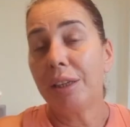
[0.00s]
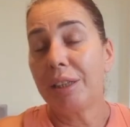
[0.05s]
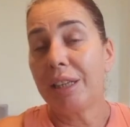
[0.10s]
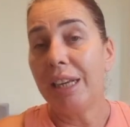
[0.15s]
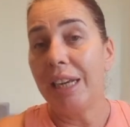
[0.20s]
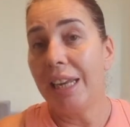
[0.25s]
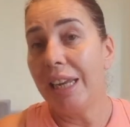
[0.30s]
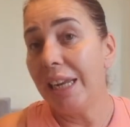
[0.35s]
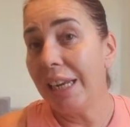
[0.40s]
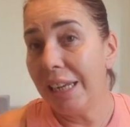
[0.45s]

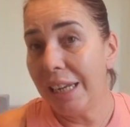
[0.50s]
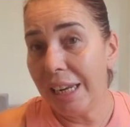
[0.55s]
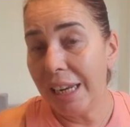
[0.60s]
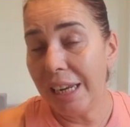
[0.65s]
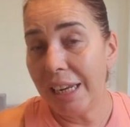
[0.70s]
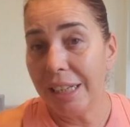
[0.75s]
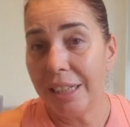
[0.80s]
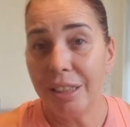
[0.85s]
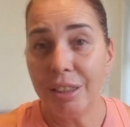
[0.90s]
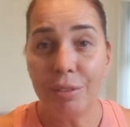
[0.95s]

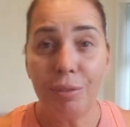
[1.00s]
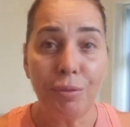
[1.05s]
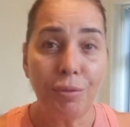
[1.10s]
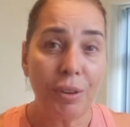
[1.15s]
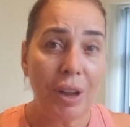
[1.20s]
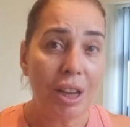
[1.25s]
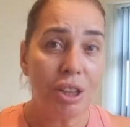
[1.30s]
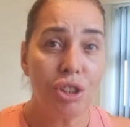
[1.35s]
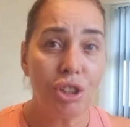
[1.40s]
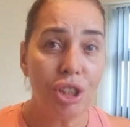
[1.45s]
cleaning,
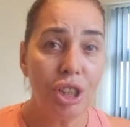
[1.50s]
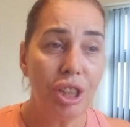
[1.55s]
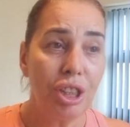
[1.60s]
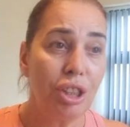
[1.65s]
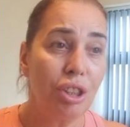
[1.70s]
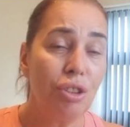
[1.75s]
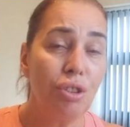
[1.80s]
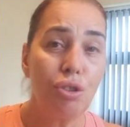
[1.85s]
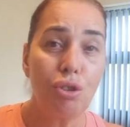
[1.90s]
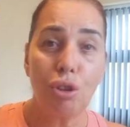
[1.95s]

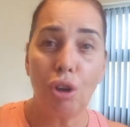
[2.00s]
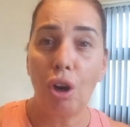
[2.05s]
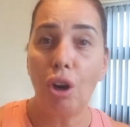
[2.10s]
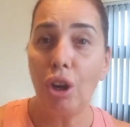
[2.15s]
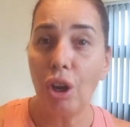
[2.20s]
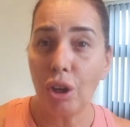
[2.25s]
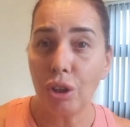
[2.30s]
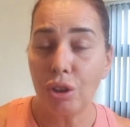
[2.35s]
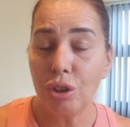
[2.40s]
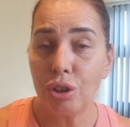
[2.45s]
fashion,
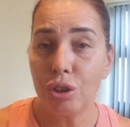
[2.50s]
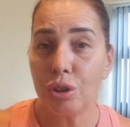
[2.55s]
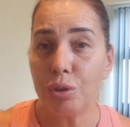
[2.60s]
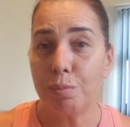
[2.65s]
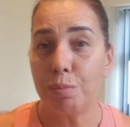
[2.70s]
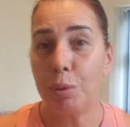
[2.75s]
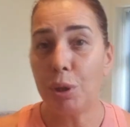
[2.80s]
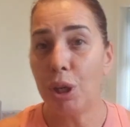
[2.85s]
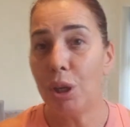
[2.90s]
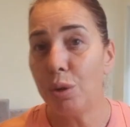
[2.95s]
try-ons,
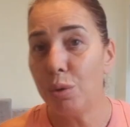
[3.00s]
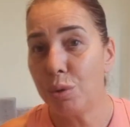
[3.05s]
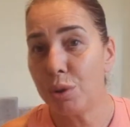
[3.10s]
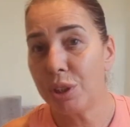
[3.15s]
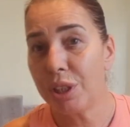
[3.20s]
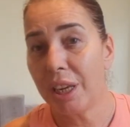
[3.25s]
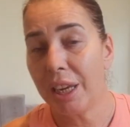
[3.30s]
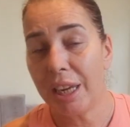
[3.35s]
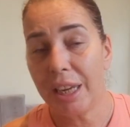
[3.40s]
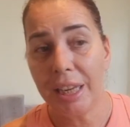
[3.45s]

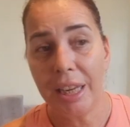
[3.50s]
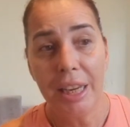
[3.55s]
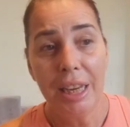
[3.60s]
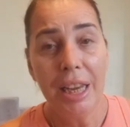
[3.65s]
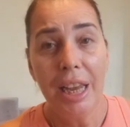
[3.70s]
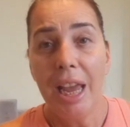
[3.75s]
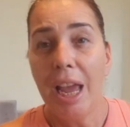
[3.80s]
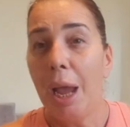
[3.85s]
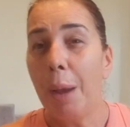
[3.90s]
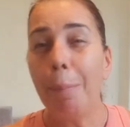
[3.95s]
beauty,
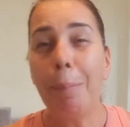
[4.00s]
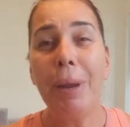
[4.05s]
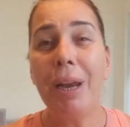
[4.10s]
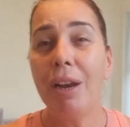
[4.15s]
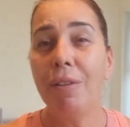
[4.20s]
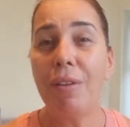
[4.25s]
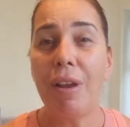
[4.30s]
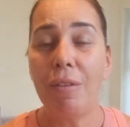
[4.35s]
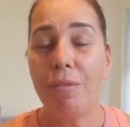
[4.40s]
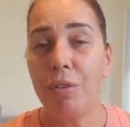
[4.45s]
a bit
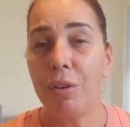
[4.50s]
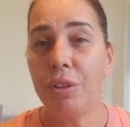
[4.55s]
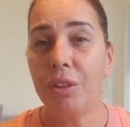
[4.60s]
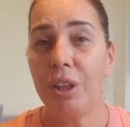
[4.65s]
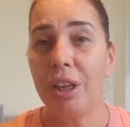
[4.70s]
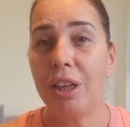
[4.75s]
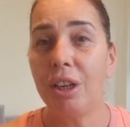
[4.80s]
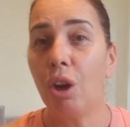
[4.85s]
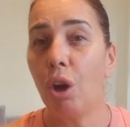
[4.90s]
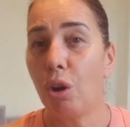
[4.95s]
of
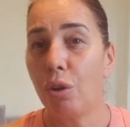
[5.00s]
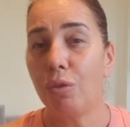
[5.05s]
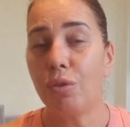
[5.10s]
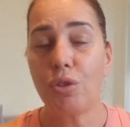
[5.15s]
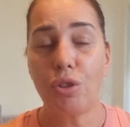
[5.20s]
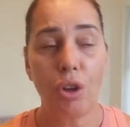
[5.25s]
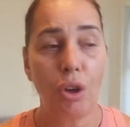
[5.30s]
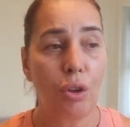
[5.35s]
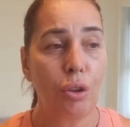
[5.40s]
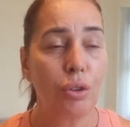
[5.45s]
everything,
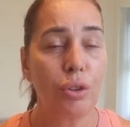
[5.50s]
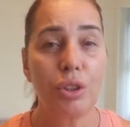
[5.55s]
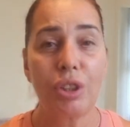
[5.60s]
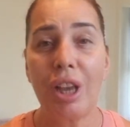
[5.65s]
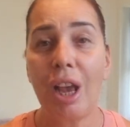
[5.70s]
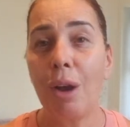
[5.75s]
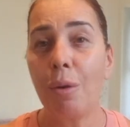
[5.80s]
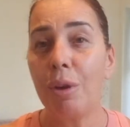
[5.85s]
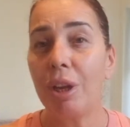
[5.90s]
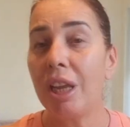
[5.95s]
lifestyle.
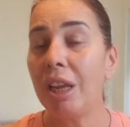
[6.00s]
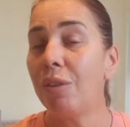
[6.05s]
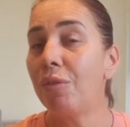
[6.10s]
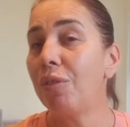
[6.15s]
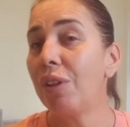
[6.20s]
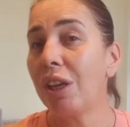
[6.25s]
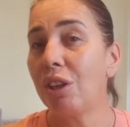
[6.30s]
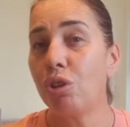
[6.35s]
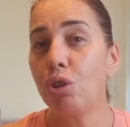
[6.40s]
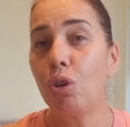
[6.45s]
So if
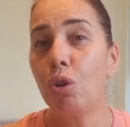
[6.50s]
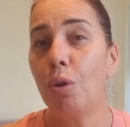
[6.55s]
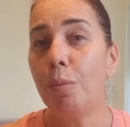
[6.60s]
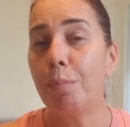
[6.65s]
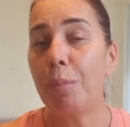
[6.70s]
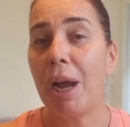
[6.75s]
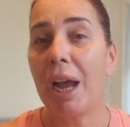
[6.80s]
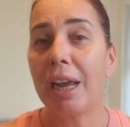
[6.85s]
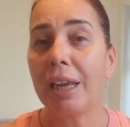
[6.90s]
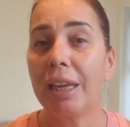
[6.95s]
that's your
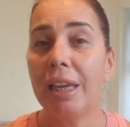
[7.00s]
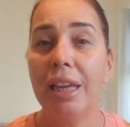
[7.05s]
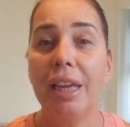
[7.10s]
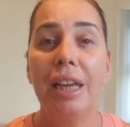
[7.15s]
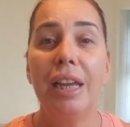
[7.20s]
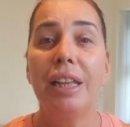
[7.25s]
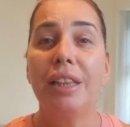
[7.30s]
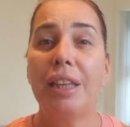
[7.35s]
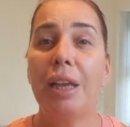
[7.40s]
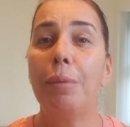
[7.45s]
bag,
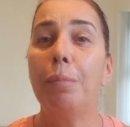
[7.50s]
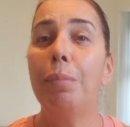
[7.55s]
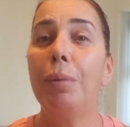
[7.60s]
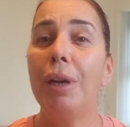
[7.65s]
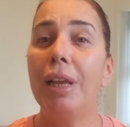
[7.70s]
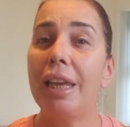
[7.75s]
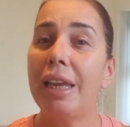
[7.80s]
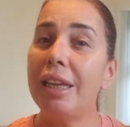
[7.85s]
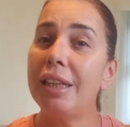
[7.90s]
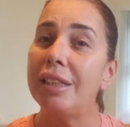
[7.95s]
then
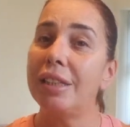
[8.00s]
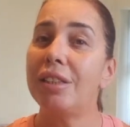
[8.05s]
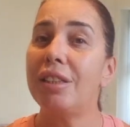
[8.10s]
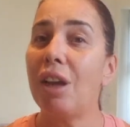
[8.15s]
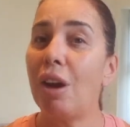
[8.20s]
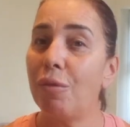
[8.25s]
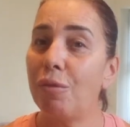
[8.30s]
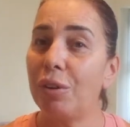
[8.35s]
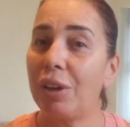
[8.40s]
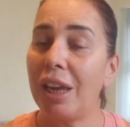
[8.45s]
please
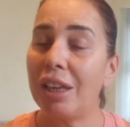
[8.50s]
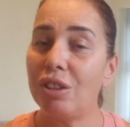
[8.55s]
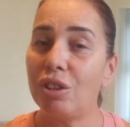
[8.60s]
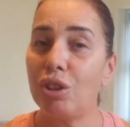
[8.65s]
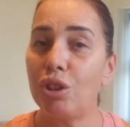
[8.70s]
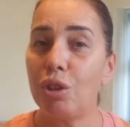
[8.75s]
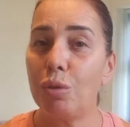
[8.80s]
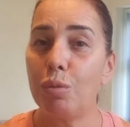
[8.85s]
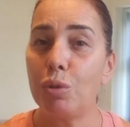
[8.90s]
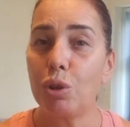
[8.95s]
don't forget to
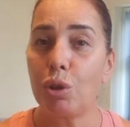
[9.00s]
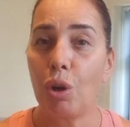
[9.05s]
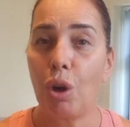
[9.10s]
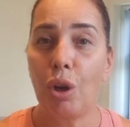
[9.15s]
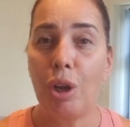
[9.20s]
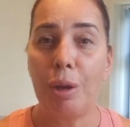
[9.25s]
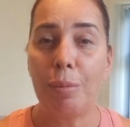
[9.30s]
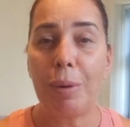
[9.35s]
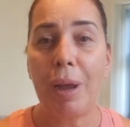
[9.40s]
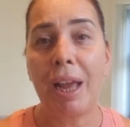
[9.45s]

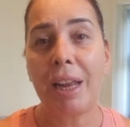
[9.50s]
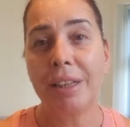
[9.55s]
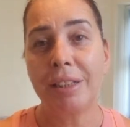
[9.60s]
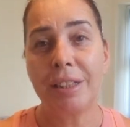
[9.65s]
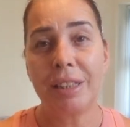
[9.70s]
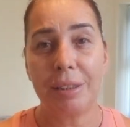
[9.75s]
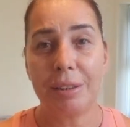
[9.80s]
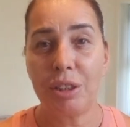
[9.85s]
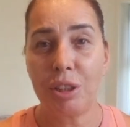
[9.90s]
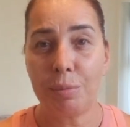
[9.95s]
subscribe
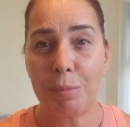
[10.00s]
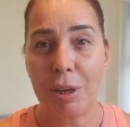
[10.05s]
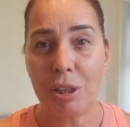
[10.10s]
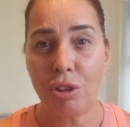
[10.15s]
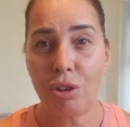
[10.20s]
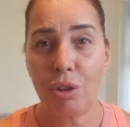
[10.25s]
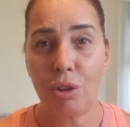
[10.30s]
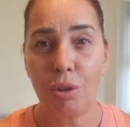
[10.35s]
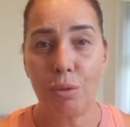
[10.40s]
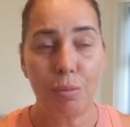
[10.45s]
and
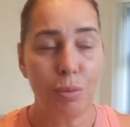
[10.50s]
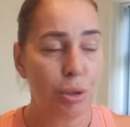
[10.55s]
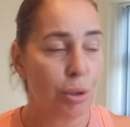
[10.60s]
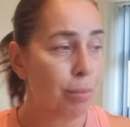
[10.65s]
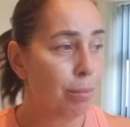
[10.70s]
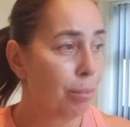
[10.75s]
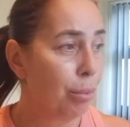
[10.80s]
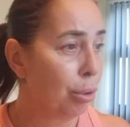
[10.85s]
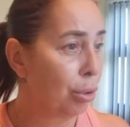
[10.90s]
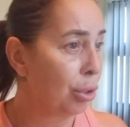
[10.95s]
smash the thumbs
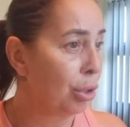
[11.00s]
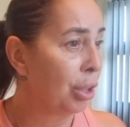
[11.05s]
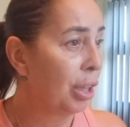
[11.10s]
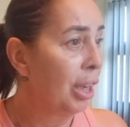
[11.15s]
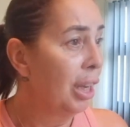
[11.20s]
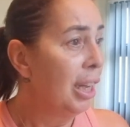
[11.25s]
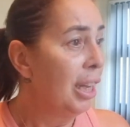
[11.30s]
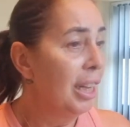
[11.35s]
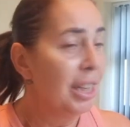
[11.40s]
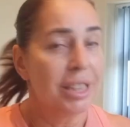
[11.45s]
up button.
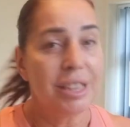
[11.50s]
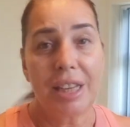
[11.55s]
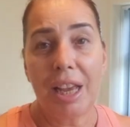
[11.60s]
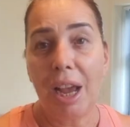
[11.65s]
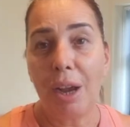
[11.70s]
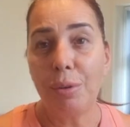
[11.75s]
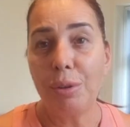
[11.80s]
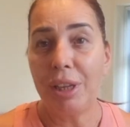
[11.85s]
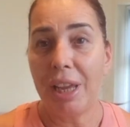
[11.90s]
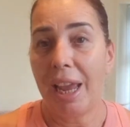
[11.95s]

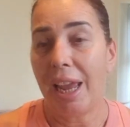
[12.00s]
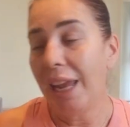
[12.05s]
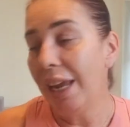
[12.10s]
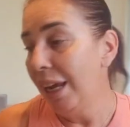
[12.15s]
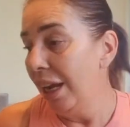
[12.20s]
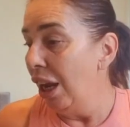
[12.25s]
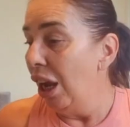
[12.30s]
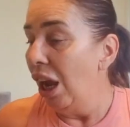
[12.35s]
So yeah,